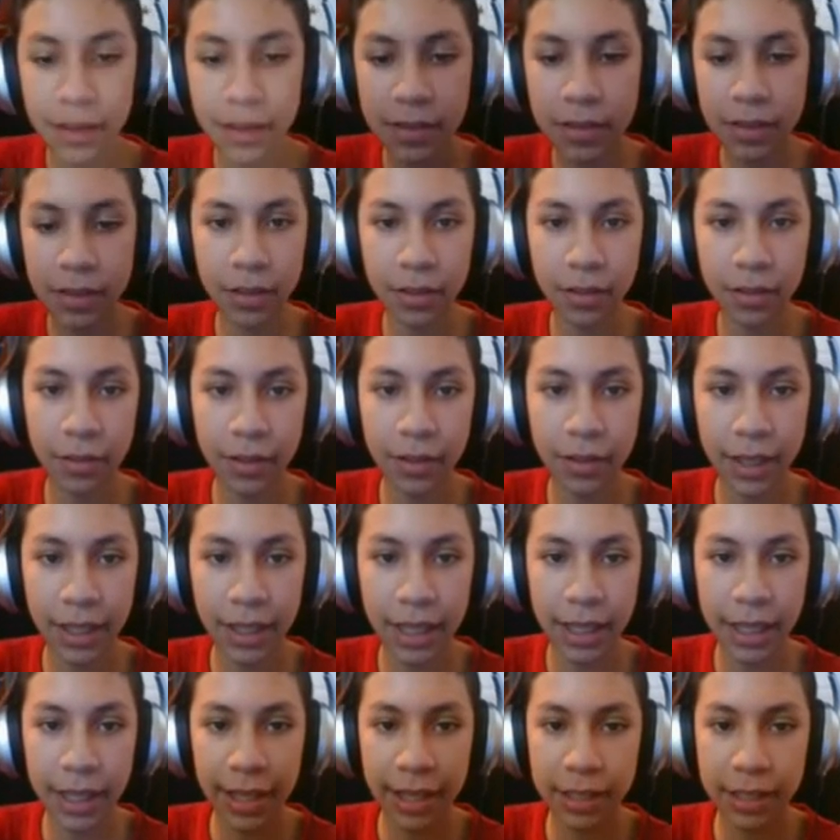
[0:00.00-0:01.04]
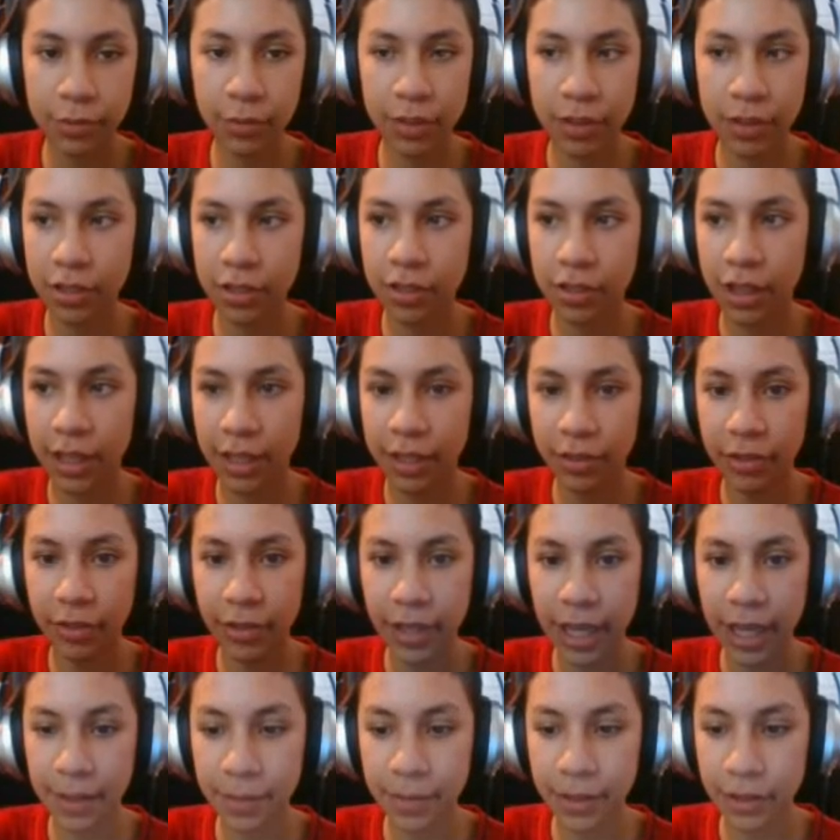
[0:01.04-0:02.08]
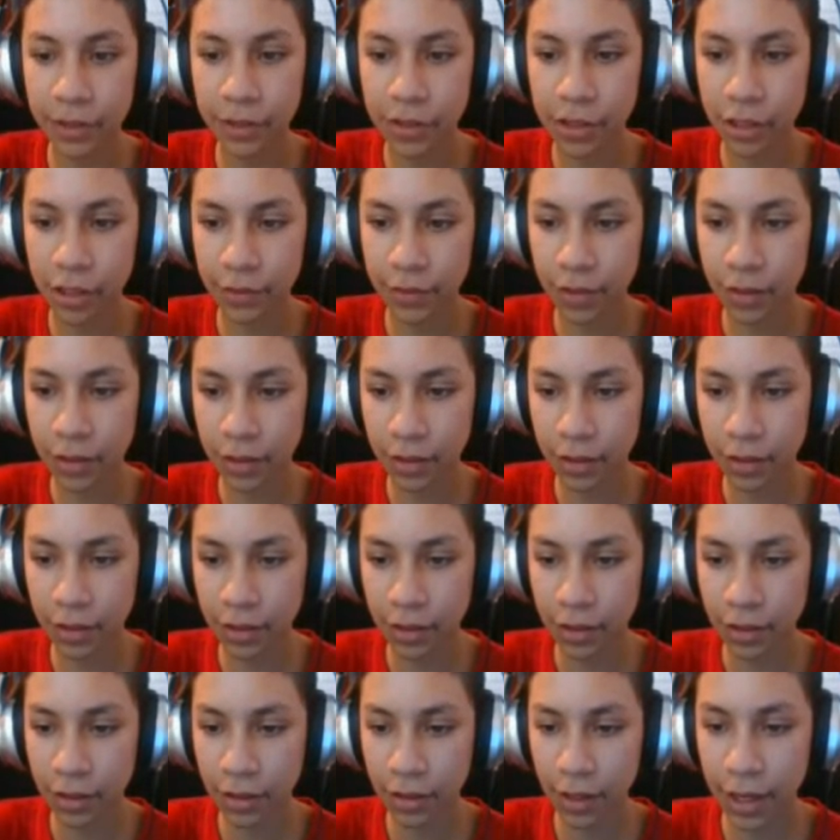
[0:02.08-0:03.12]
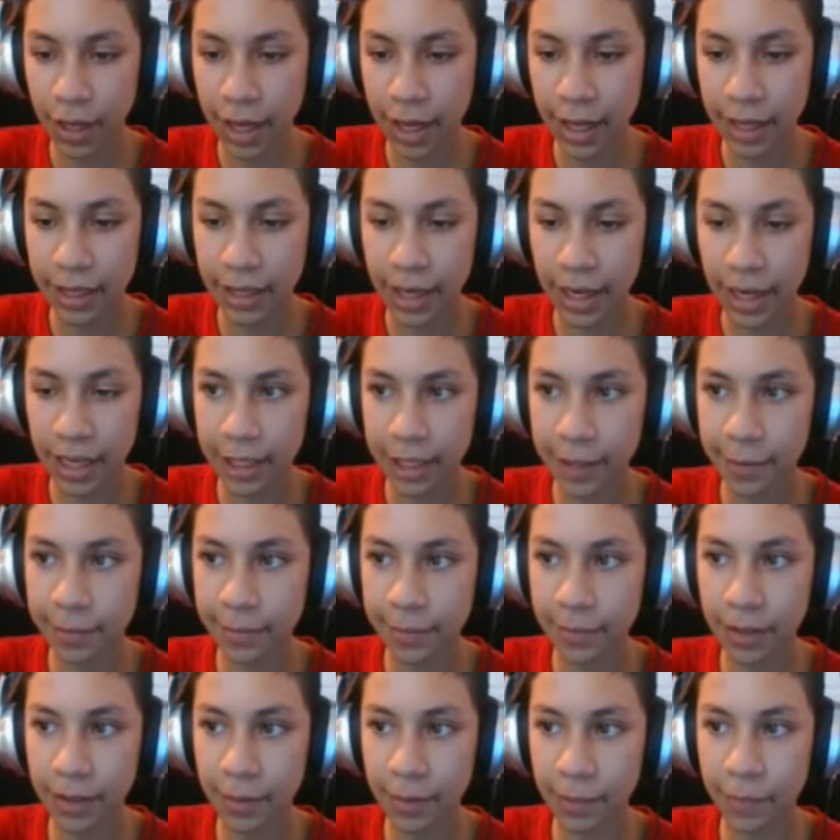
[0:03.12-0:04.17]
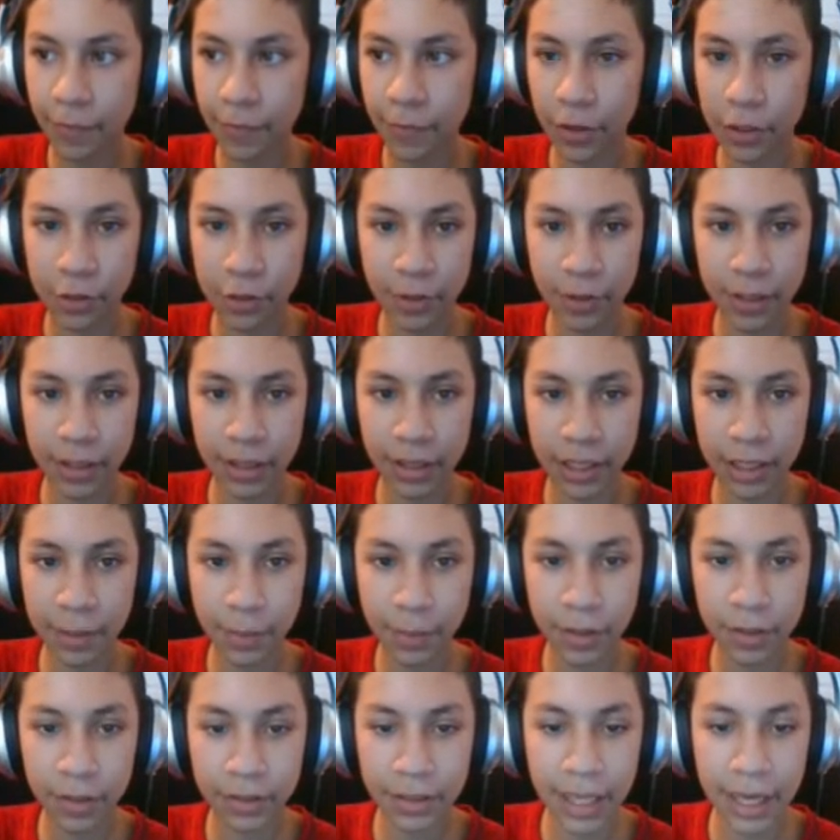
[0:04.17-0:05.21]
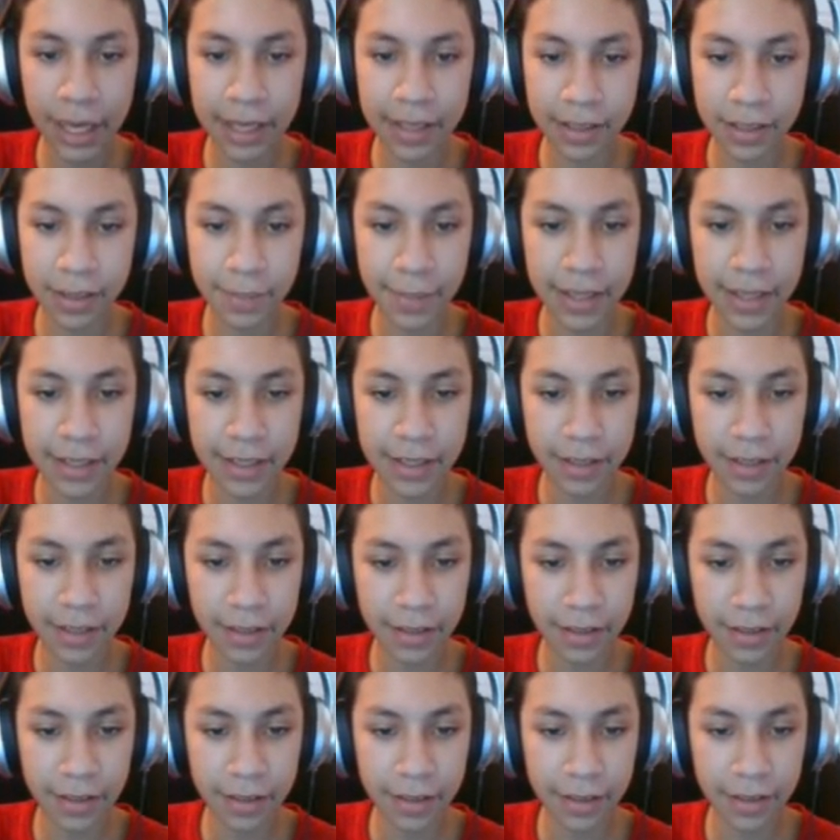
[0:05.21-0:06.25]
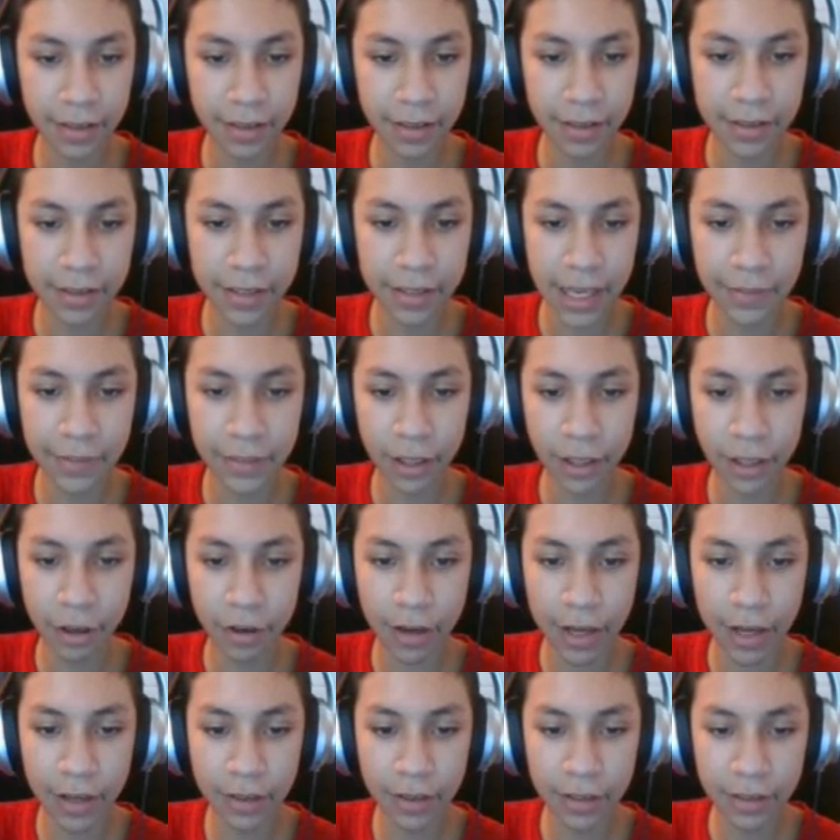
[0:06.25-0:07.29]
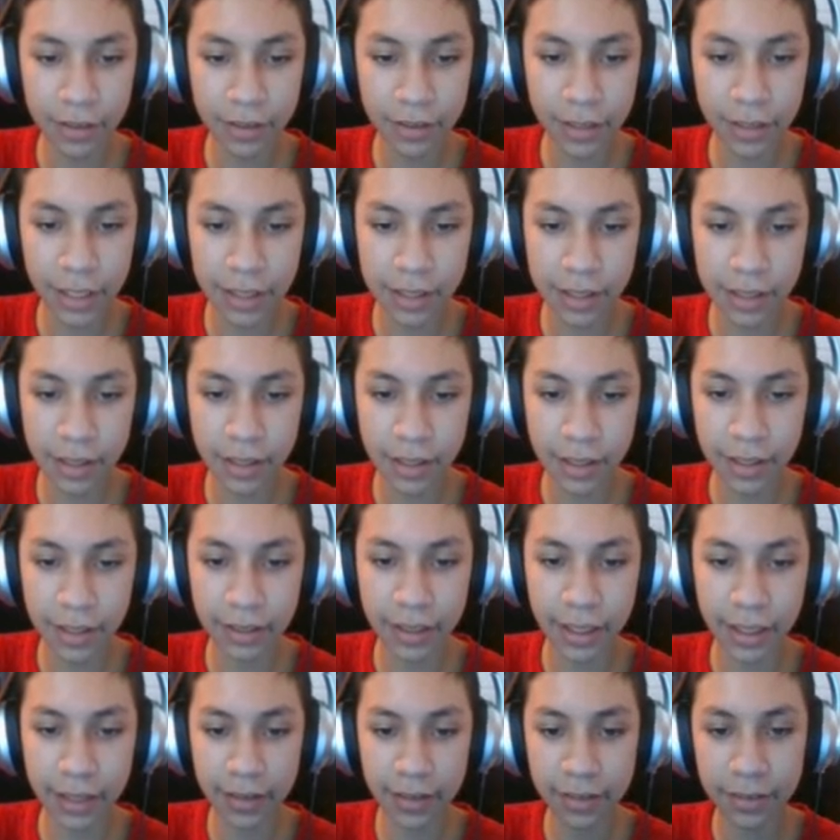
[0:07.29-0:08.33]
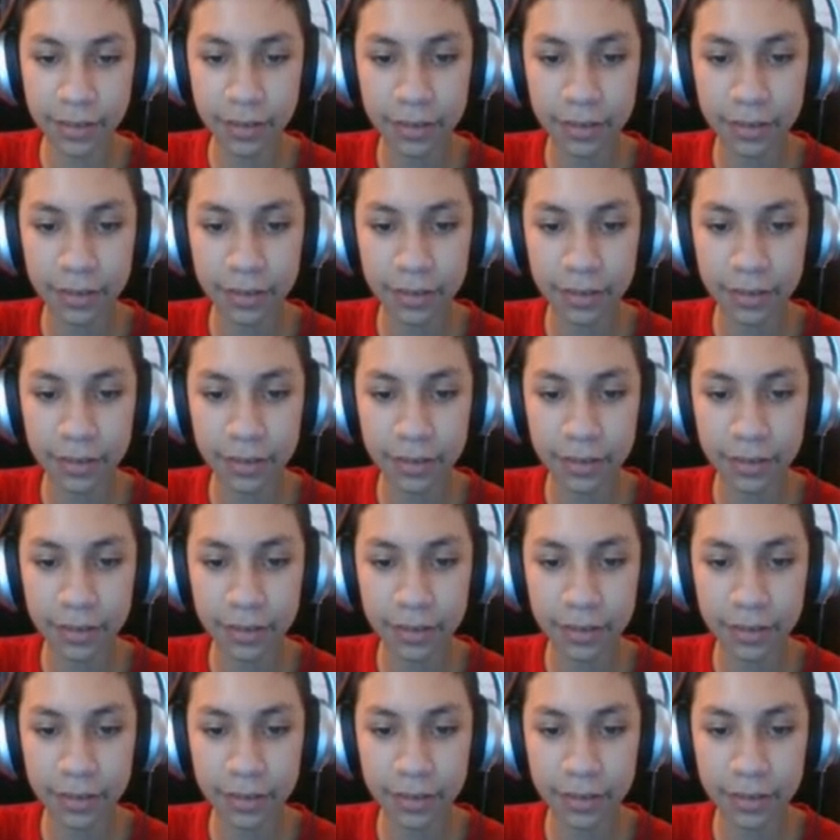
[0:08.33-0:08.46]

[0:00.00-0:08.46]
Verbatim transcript: so okay i guess we're just starting a new game a new server and i am the first one on the leaderboard that is amazing you see i have a little crown that's a good thing